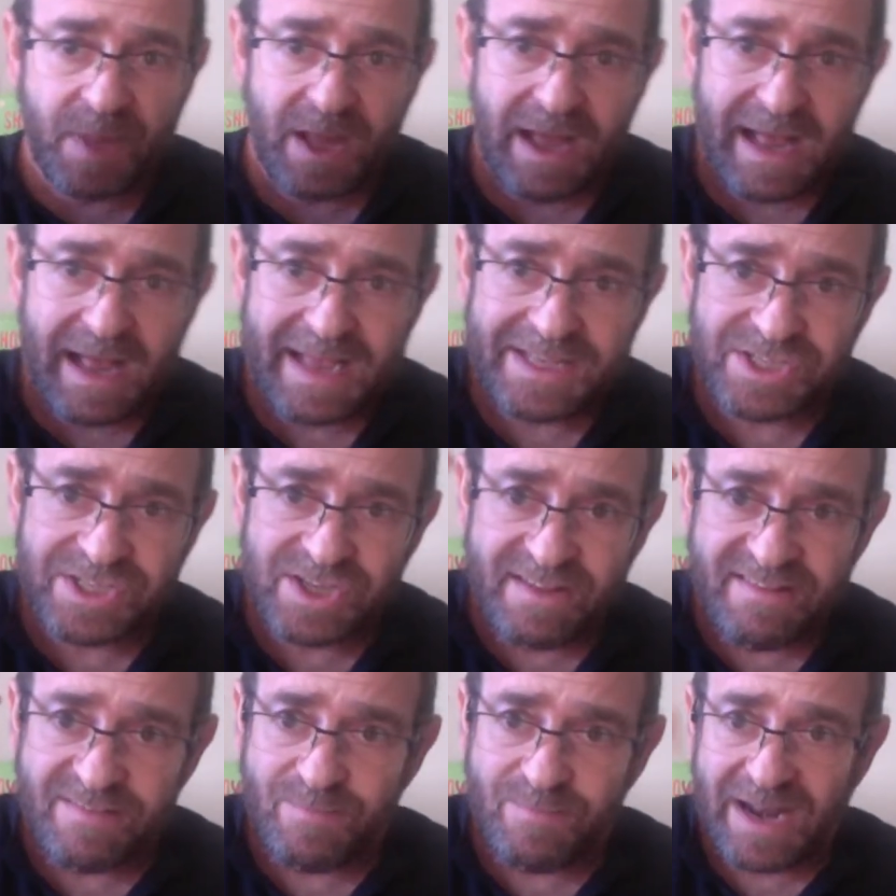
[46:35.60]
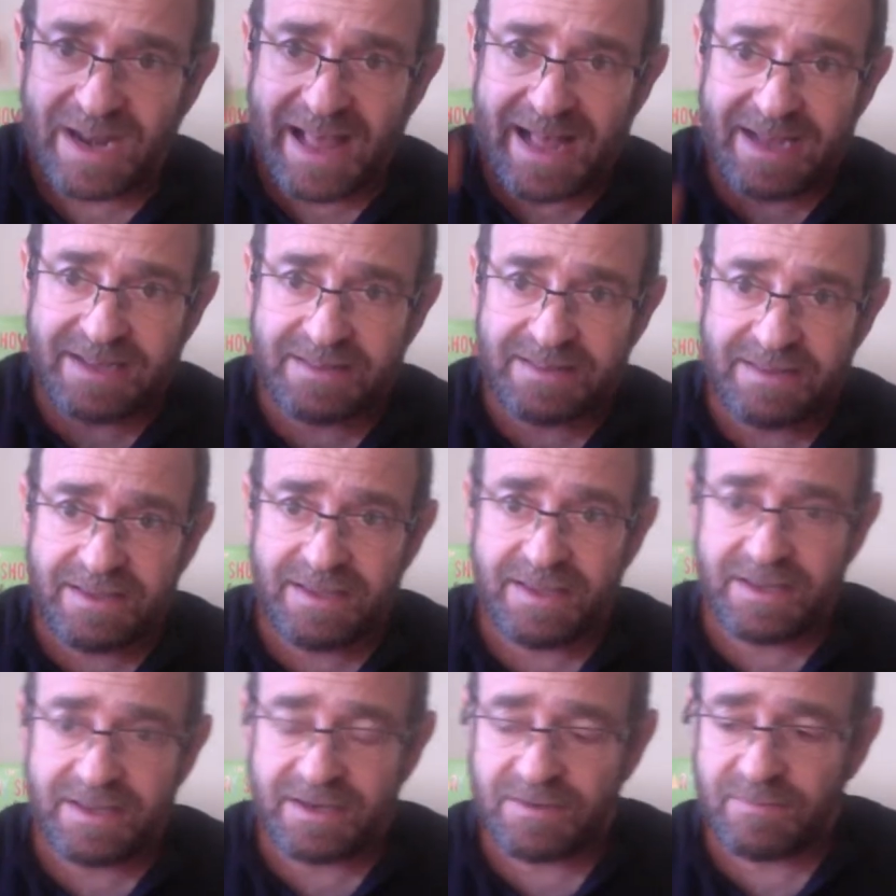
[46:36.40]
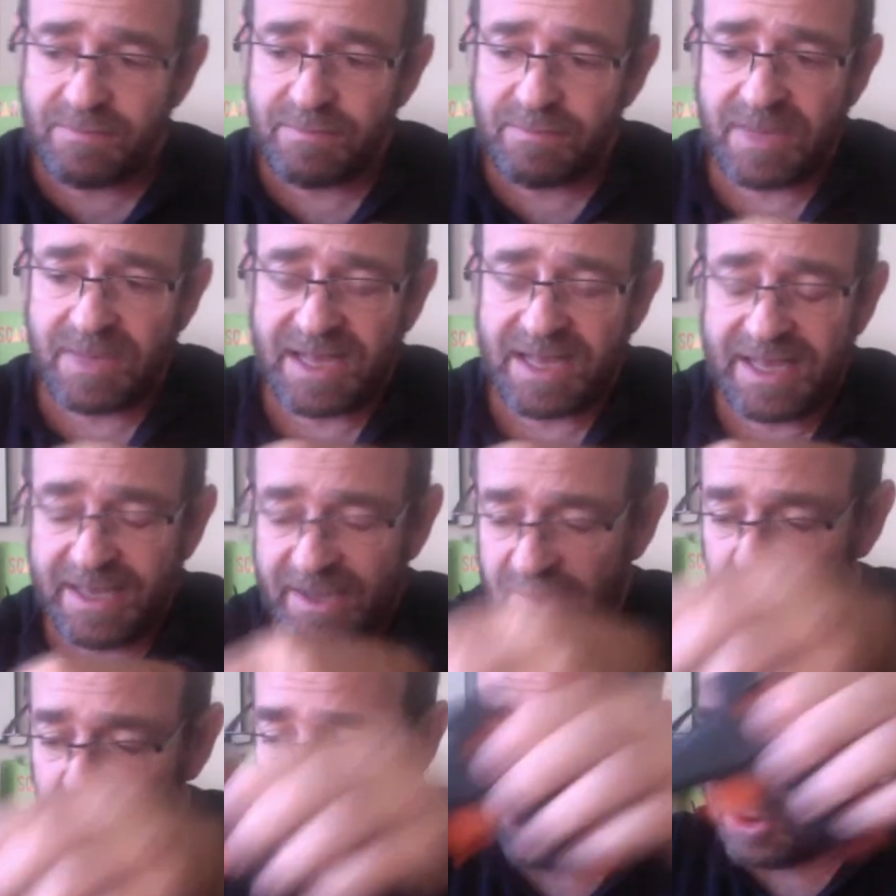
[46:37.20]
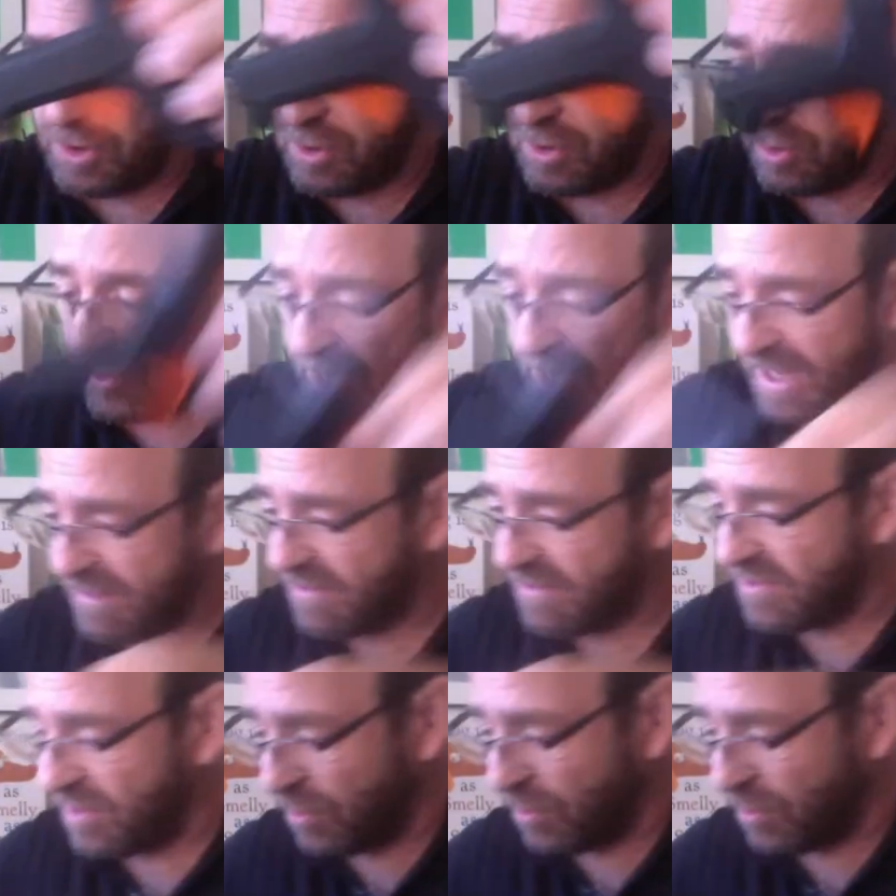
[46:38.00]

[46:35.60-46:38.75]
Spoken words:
I just plugged in my hot glue gun, so